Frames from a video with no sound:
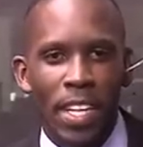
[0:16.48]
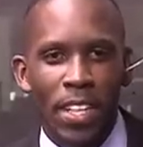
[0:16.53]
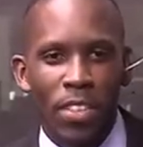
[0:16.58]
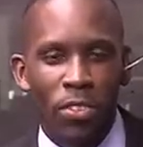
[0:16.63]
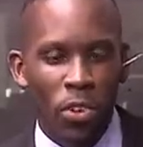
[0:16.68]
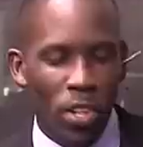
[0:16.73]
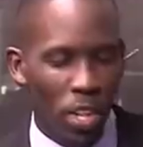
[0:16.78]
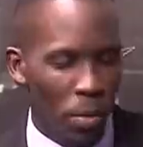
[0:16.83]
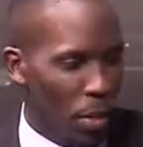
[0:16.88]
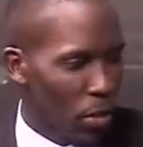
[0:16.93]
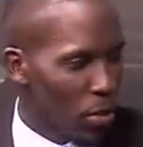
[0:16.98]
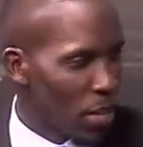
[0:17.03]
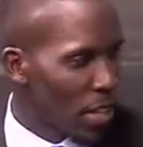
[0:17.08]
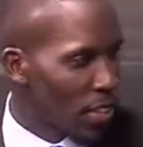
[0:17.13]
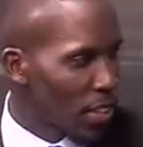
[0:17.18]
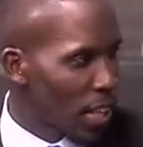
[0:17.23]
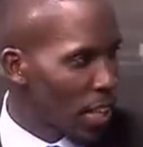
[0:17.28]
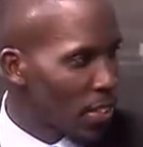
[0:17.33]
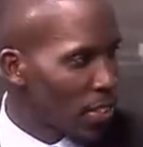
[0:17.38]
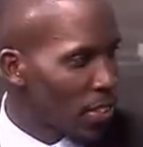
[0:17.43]
Joining me to
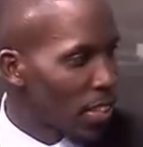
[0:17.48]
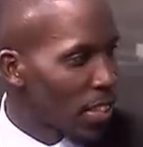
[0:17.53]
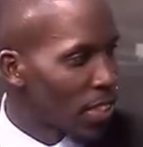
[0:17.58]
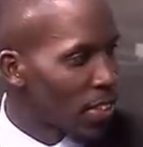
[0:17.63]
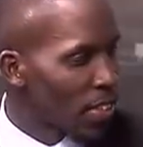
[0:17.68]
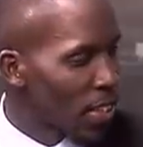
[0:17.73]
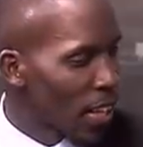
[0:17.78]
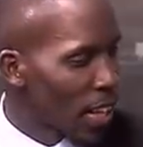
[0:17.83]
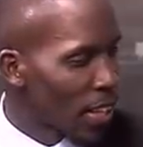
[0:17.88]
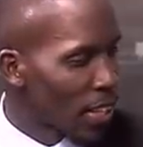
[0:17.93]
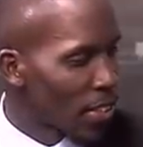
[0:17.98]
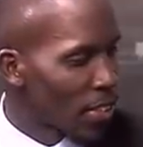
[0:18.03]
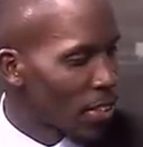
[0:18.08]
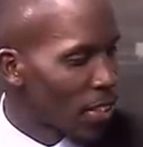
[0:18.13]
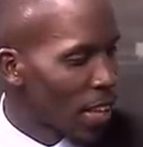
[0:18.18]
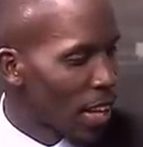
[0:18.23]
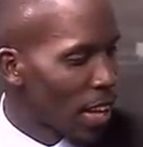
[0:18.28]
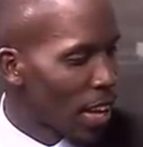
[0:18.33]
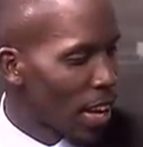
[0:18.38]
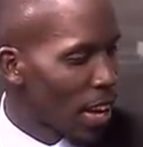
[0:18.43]
discuss this, as
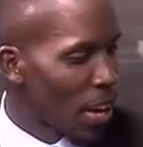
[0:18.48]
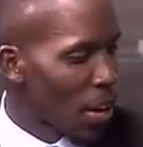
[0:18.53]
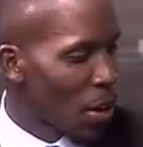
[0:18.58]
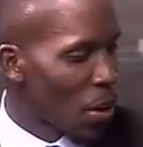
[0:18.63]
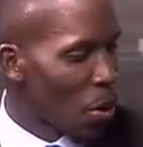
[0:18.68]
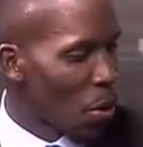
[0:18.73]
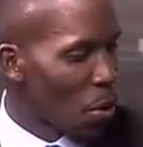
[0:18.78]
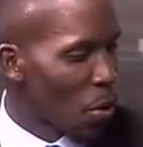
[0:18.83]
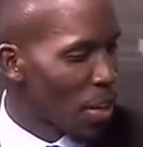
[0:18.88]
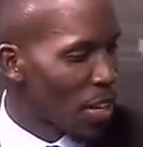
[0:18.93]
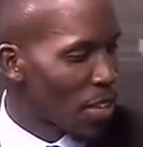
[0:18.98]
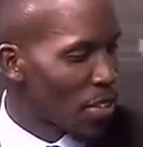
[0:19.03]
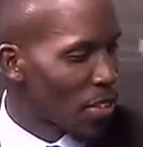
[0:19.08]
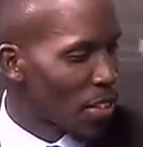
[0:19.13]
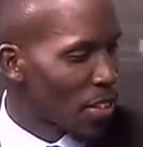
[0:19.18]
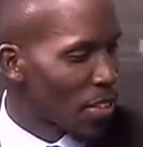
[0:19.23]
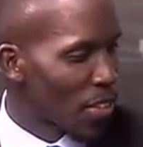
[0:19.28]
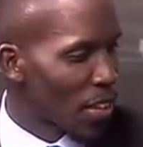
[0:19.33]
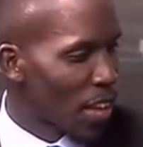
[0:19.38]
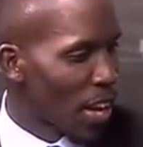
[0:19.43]
uh, always,
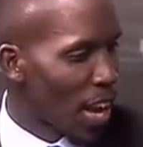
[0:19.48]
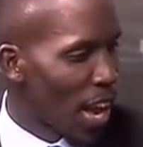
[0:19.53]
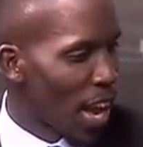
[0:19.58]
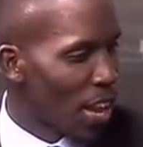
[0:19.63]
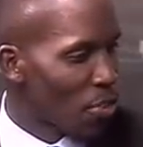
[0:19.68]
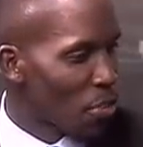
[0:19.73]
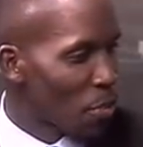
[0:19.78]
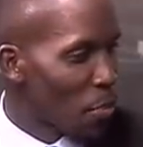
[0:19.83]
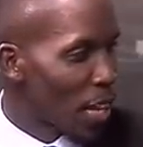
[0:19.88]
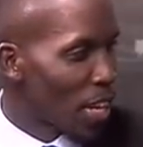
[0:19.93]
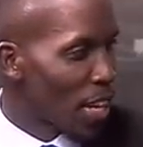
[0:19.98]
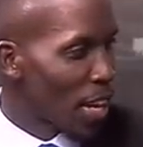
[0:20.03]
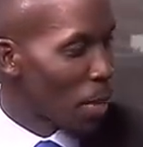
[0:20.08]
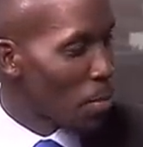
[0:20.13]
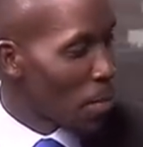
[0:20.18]
is uh, Andrew Mwenda, a